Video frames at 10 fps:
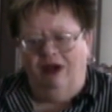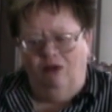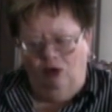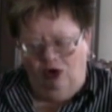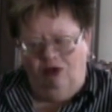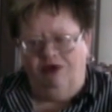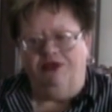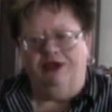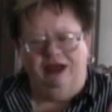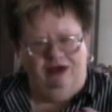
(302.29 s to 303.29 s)
work
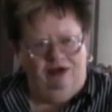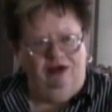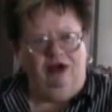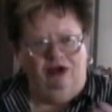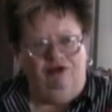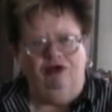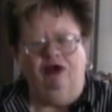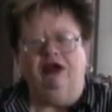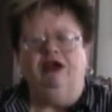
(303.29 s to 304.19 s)
with it and, turn it